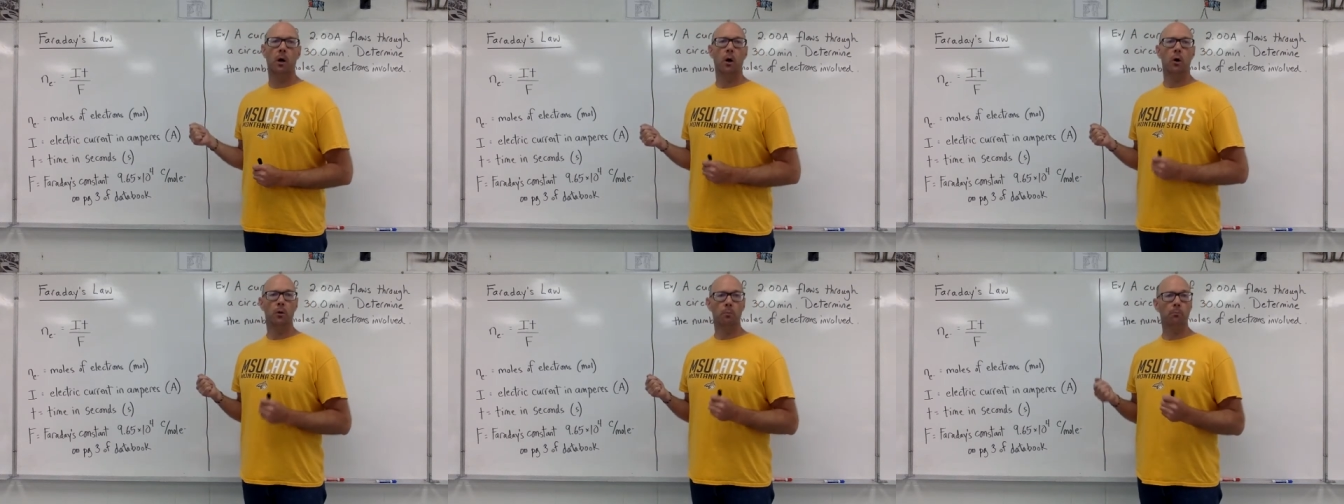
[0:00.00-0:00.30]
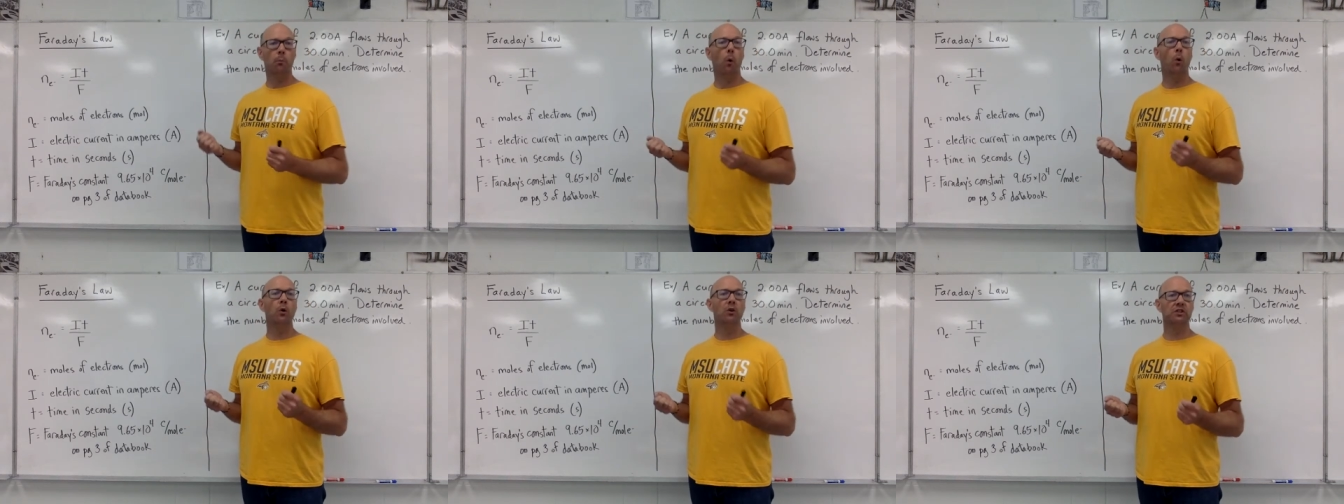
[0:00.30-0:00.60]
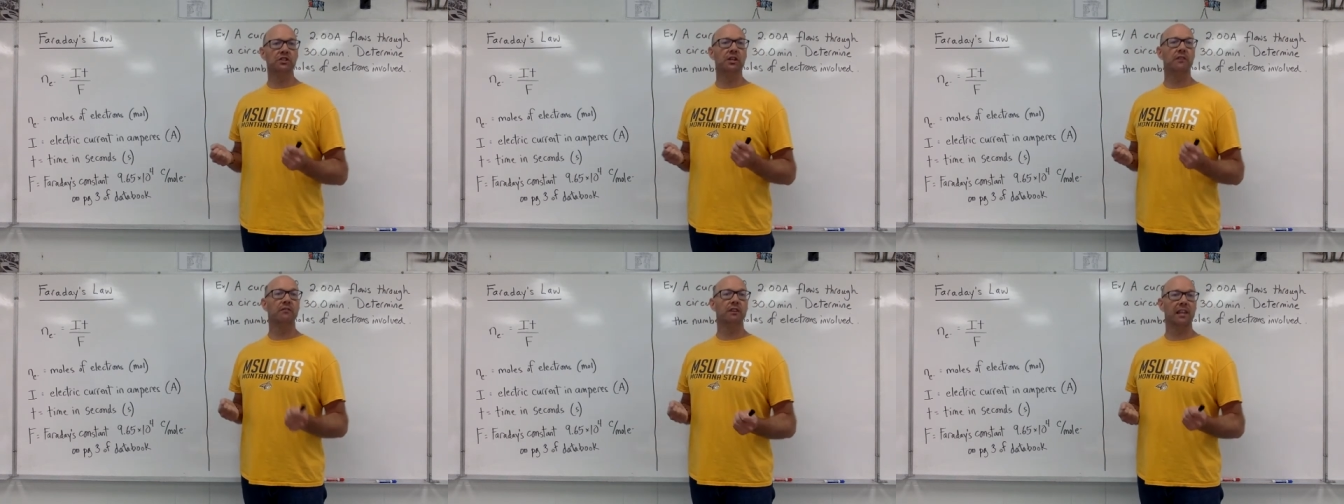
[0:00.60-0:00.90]
the
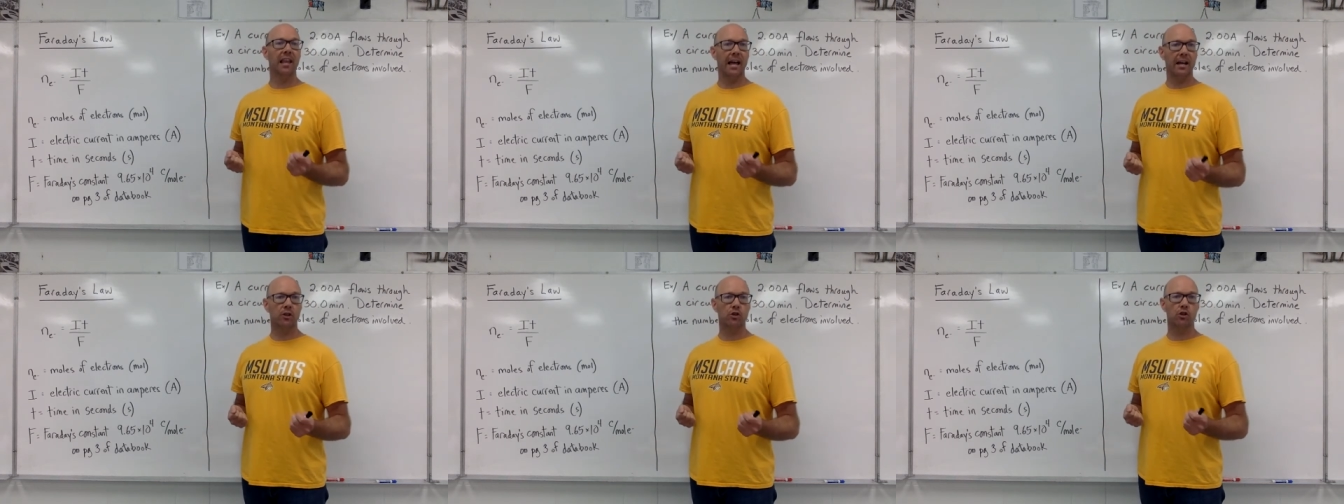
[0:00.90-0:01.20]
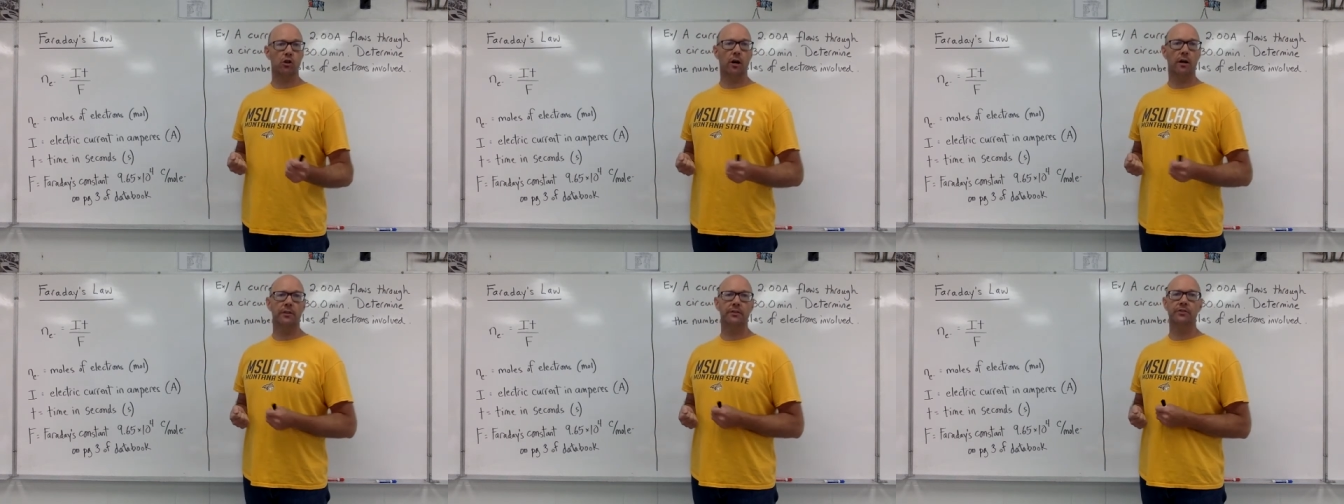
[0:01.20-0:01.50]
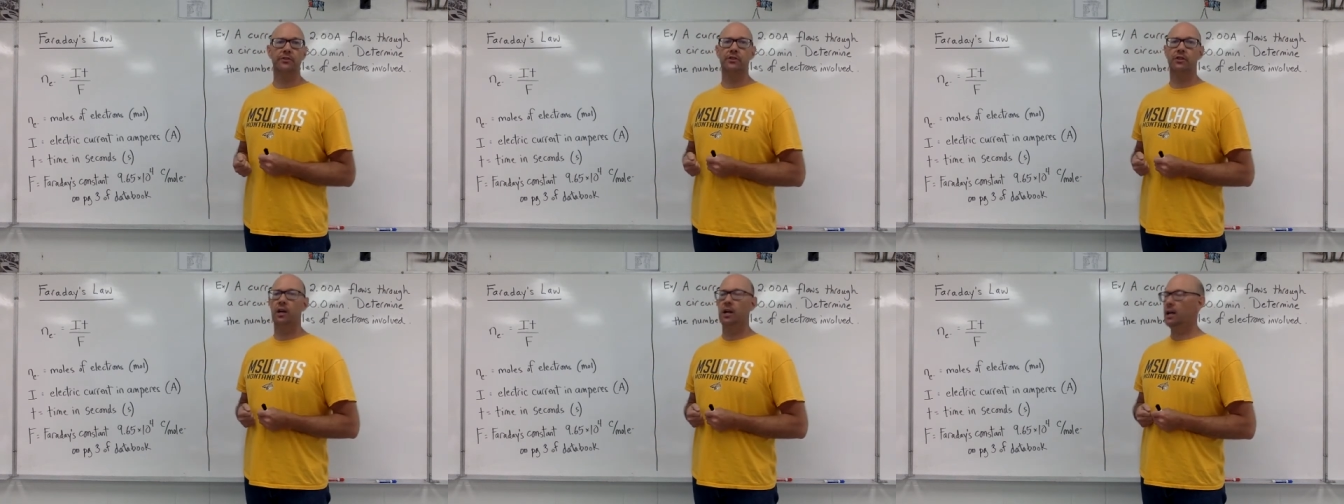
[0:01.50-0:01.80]
moles of
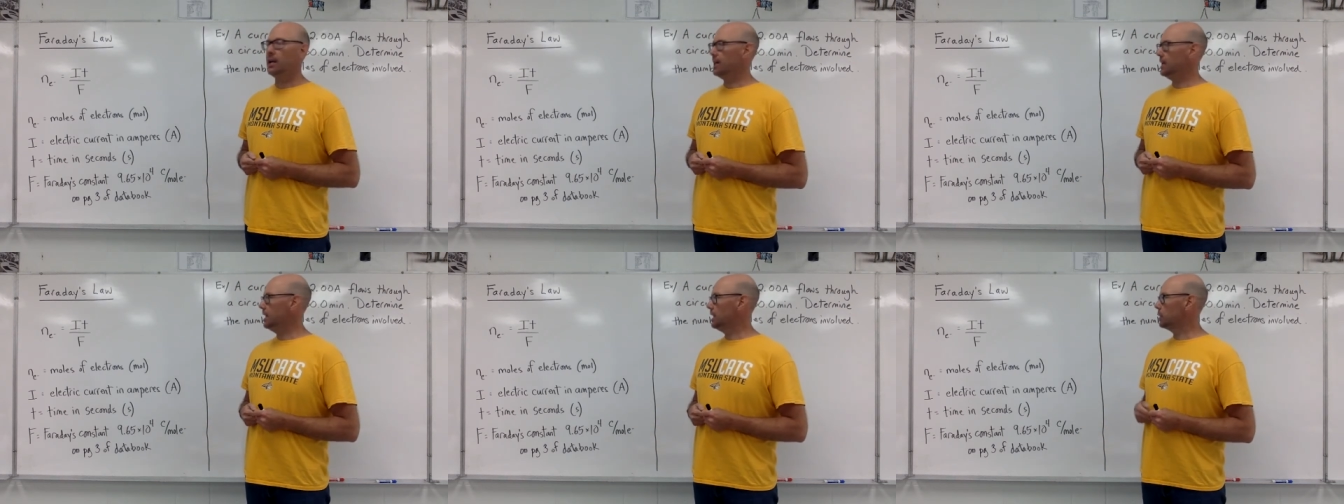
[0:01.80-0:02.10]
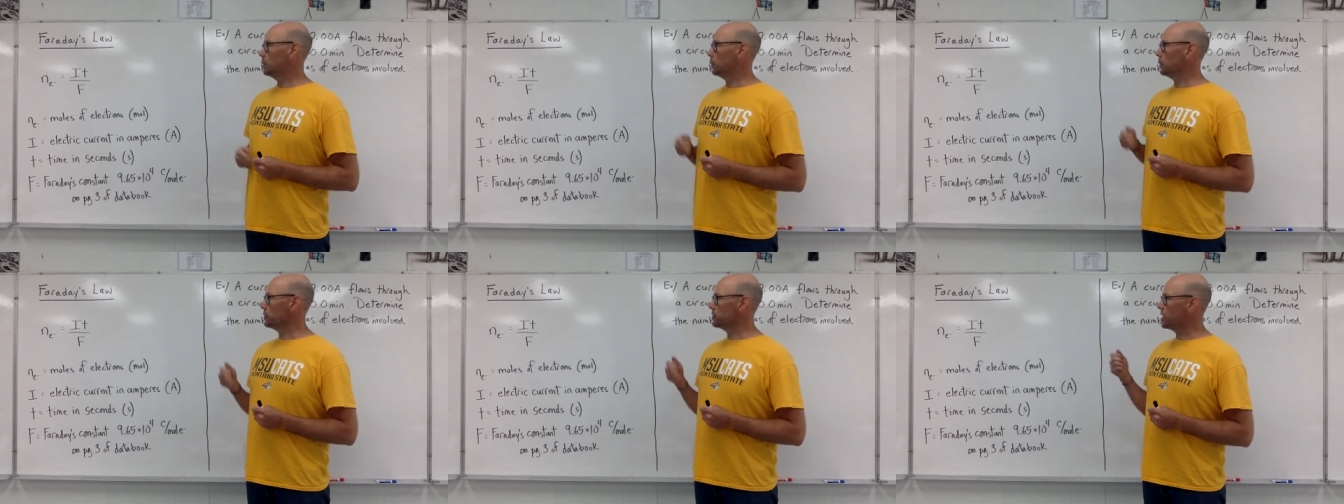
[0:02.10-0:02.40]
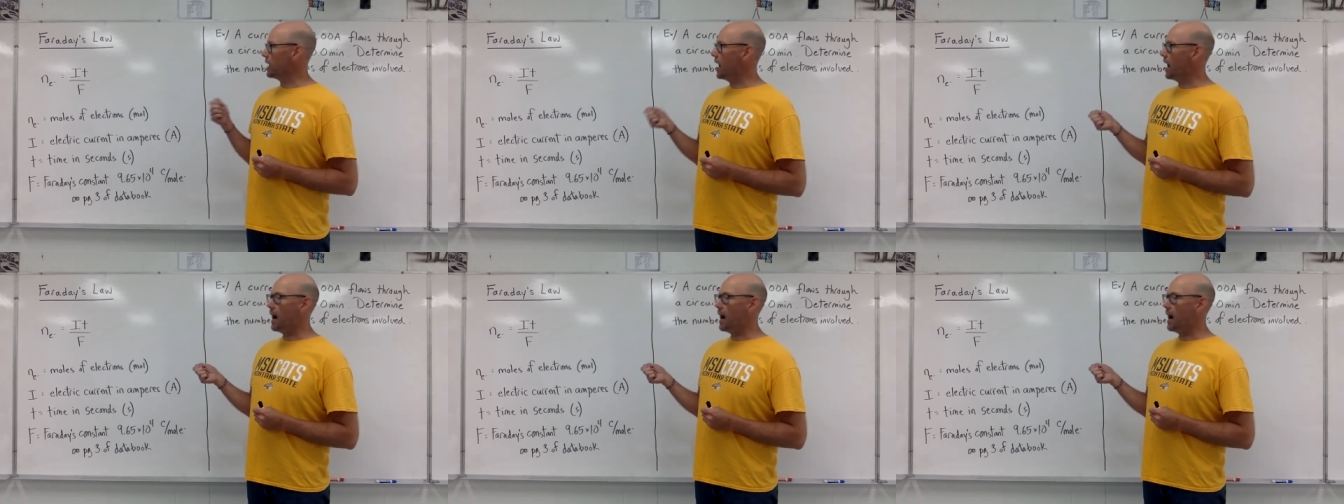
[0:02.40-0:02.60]
electrons, equals